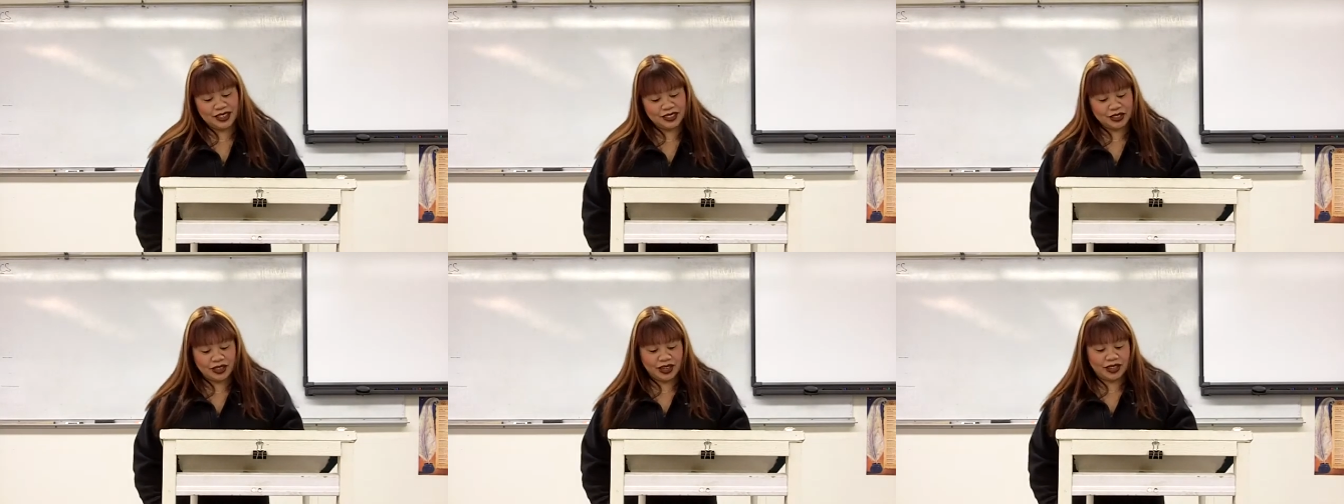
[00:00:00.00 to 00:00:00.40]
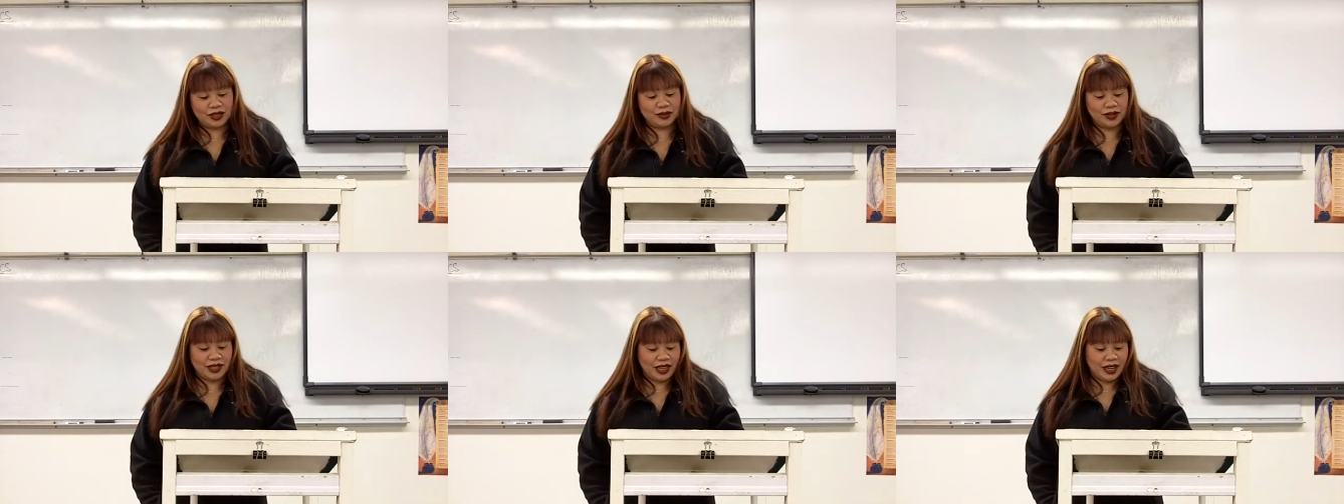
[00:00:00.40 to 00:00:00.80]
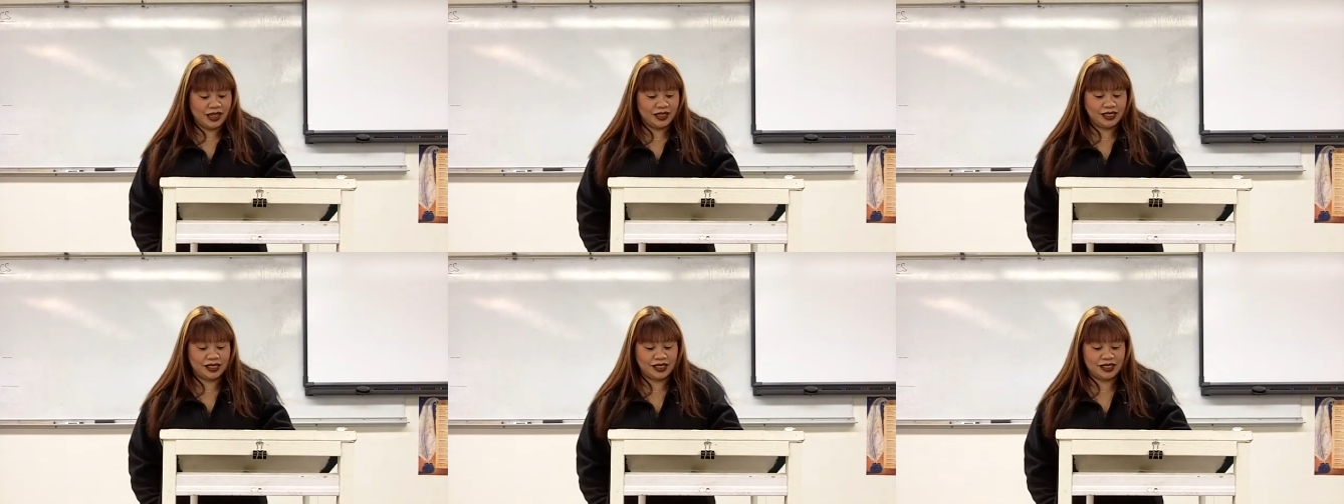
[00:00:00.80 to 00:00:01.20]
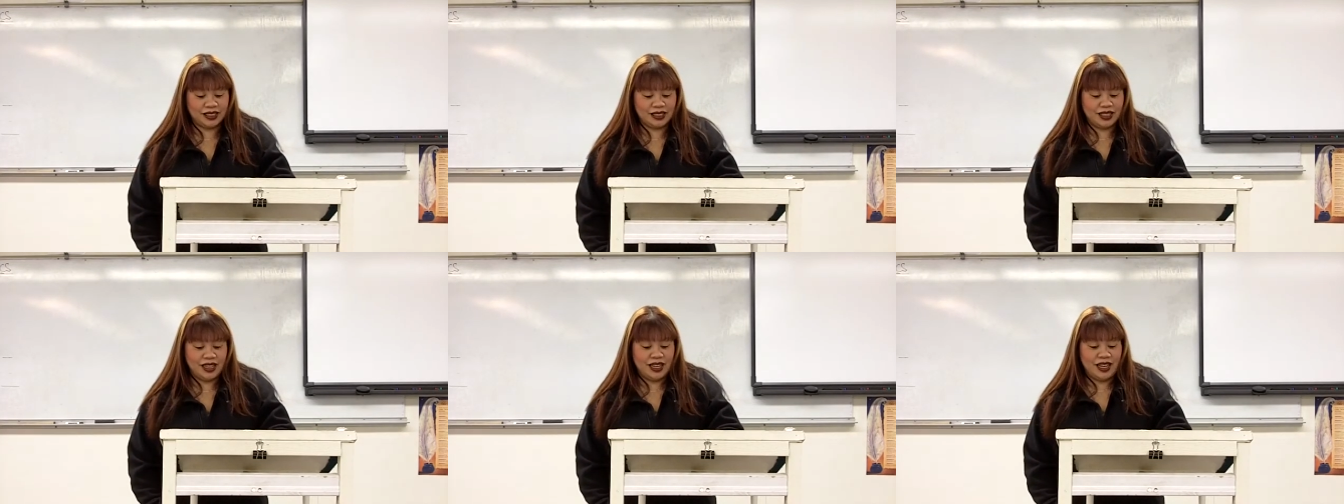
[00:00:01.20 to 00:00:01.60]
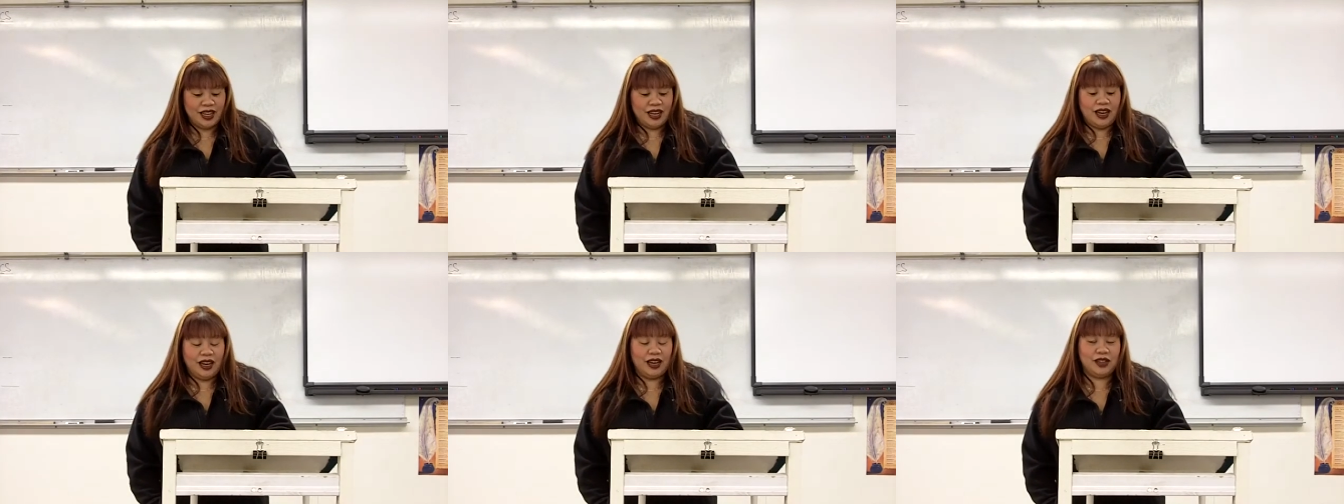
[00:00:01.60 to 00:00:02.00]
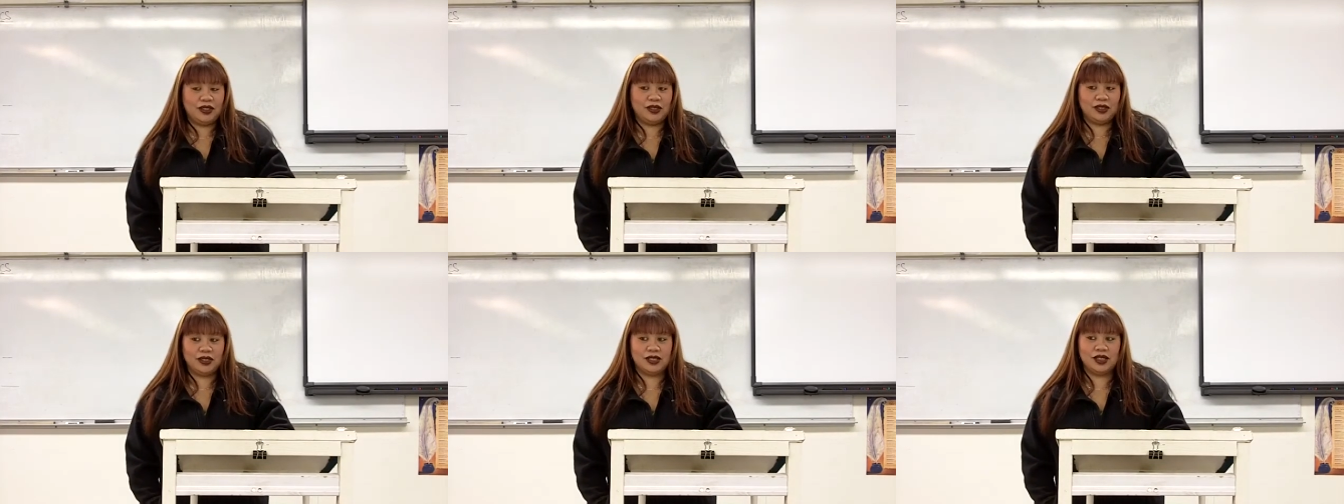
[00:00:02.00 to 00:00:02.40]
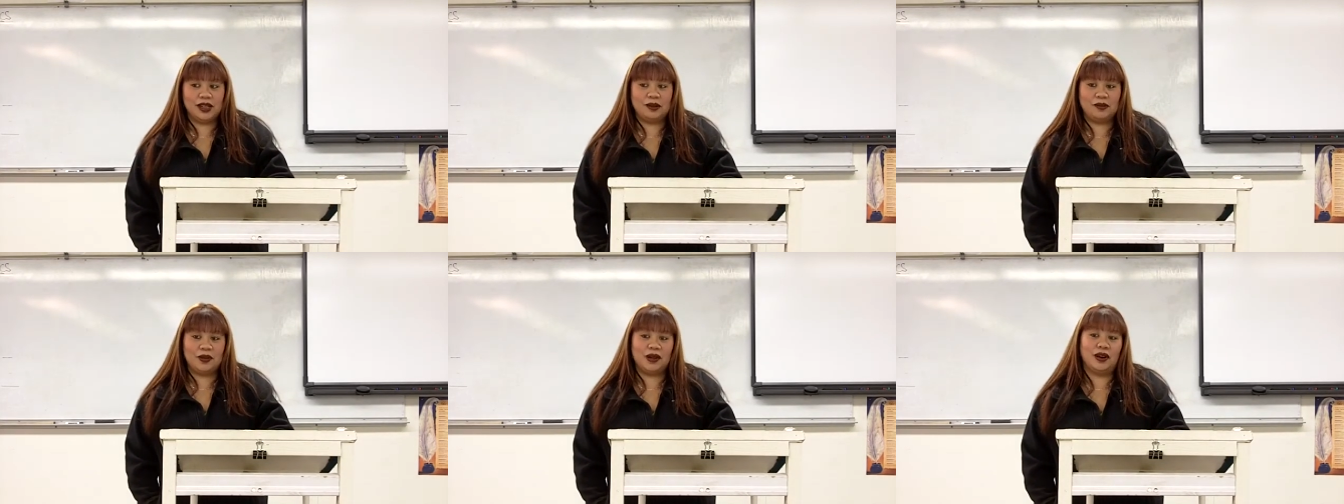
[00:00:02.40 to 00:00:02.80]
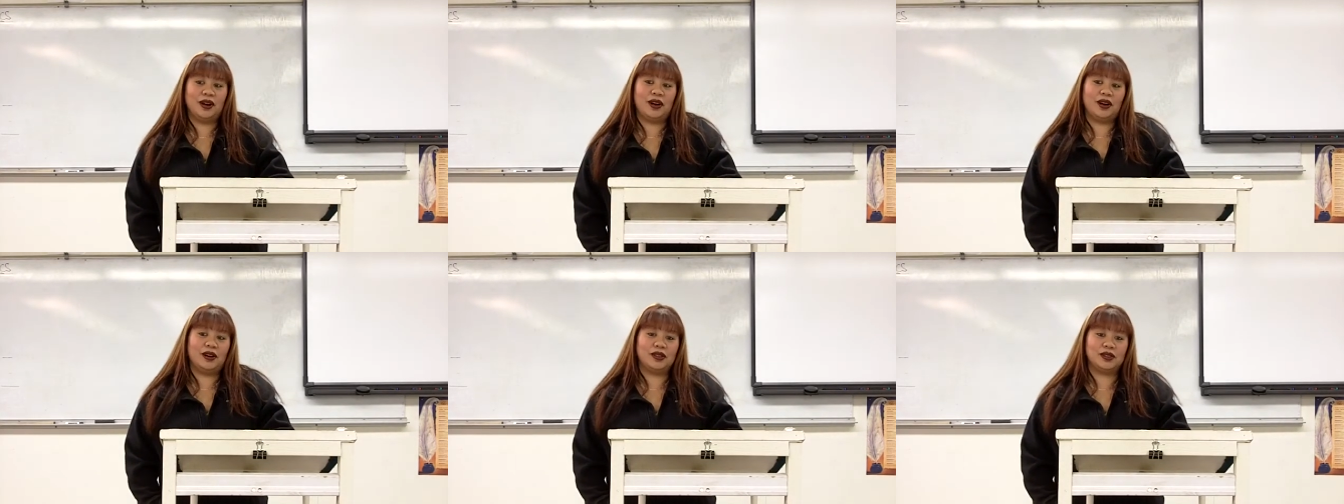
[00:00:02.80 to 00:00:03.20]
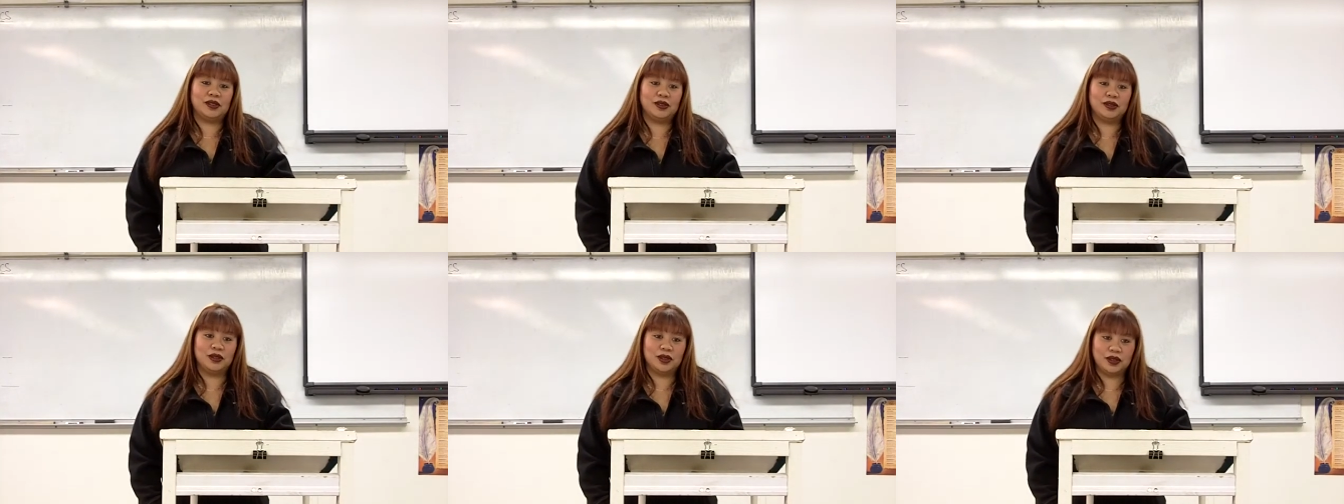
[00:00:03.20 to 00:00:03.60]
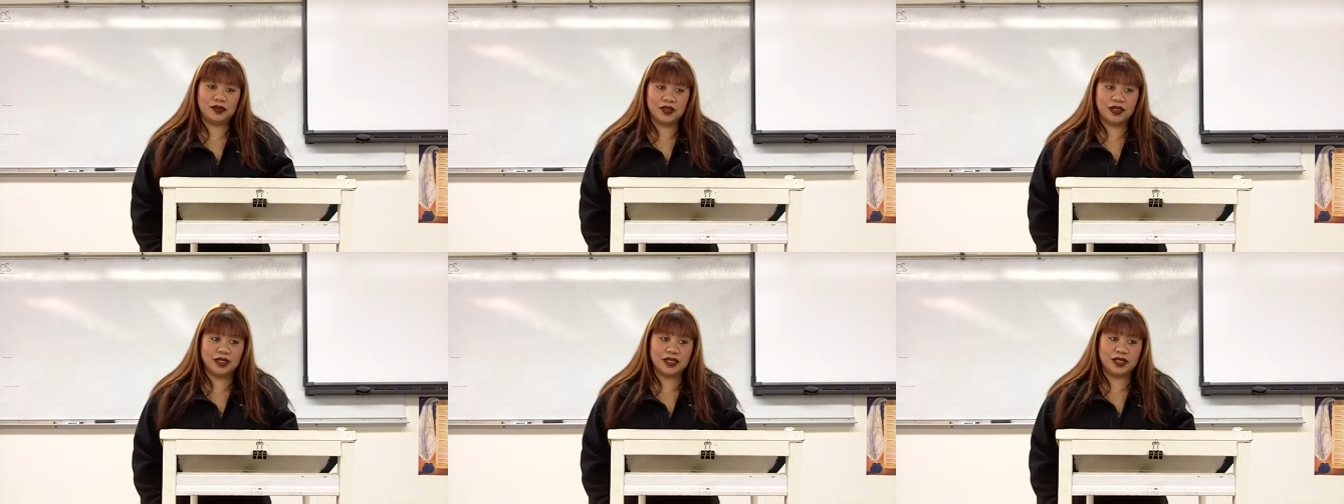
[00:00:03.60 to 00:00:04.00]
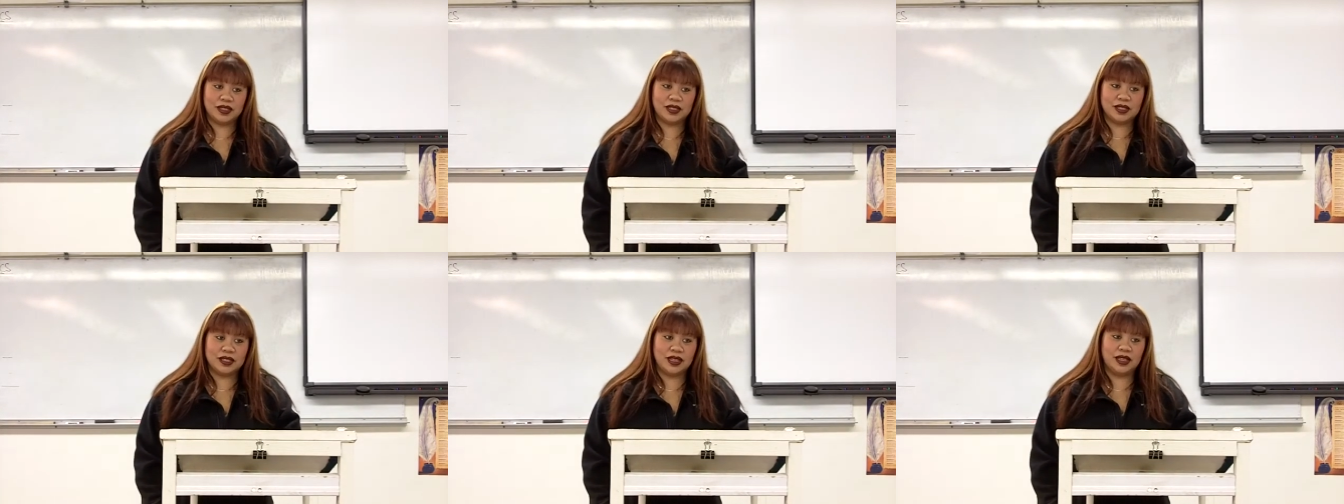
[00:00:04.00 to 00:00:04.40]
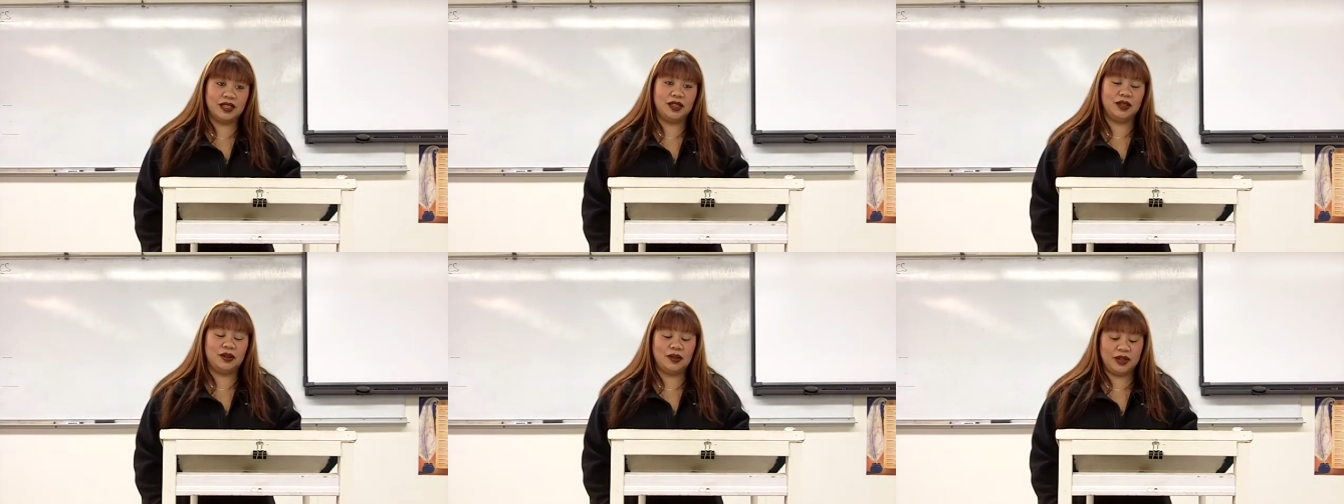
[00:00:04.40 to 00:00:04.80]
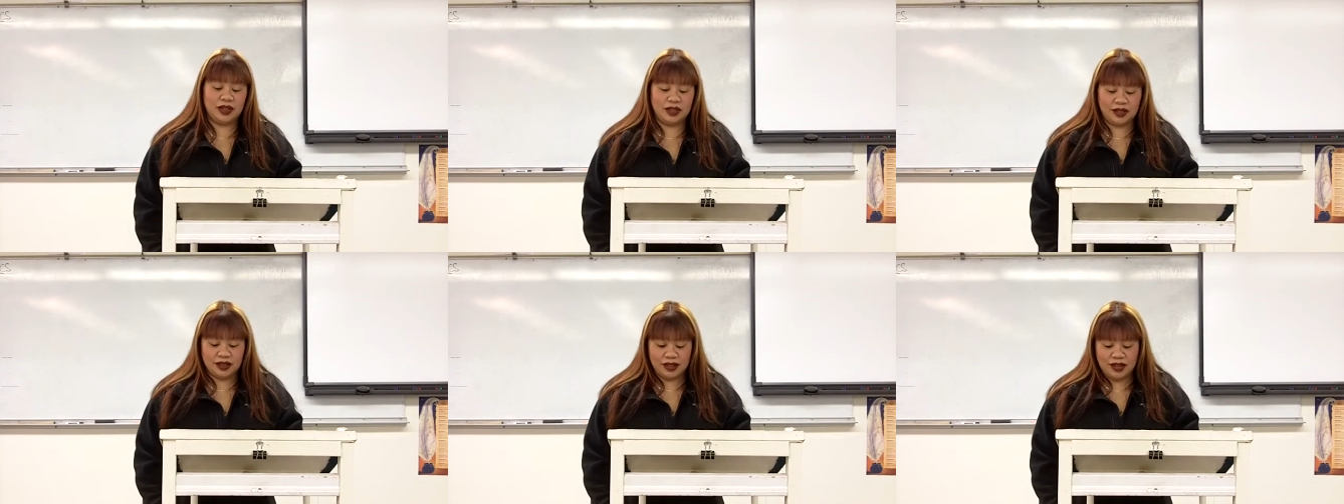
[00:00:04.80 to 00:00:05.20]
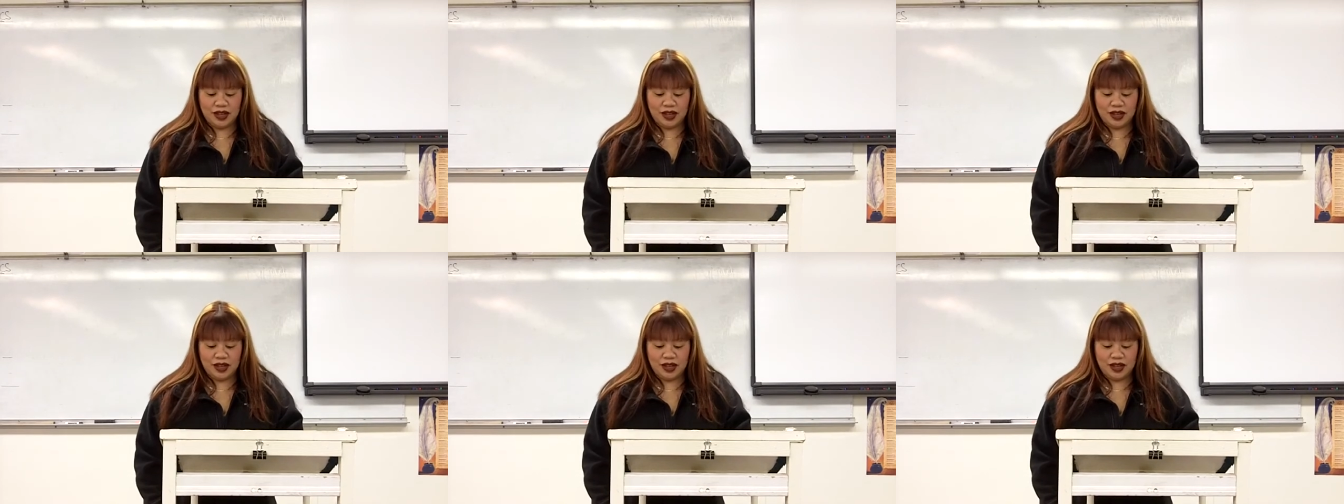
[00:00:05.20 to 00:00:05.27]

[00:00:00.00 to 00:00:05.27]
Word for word: Try to relax Others up here are also nervous, just like you, and